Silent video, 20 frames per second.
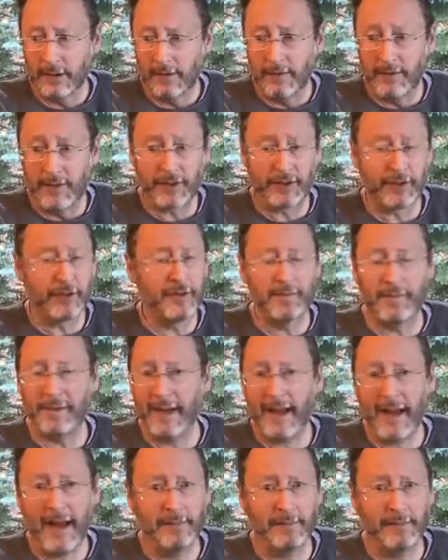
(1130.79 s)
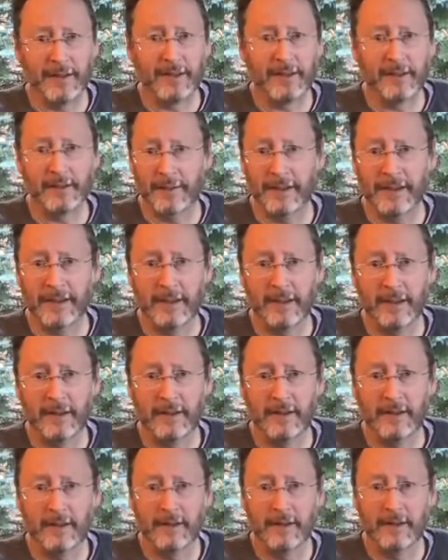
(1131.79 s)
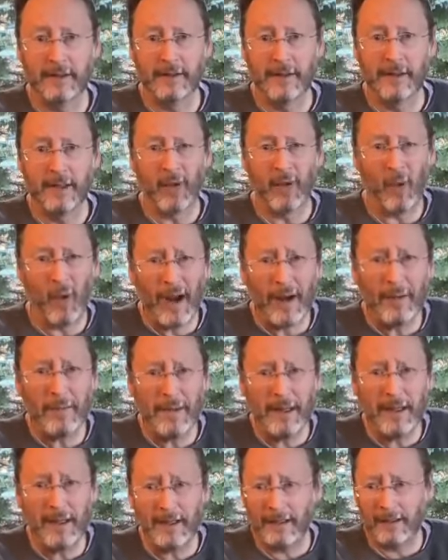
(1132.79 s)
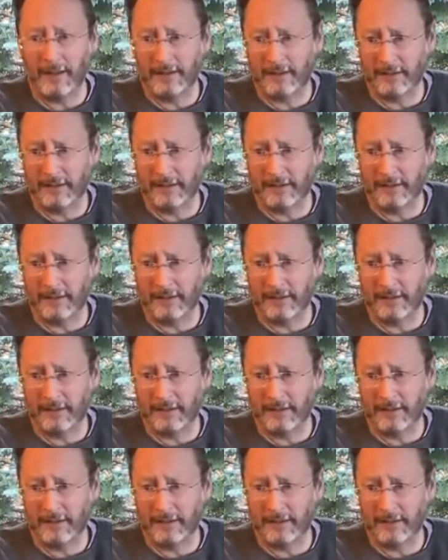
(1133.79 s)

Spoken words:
This shouldn't be happening to me. Why me?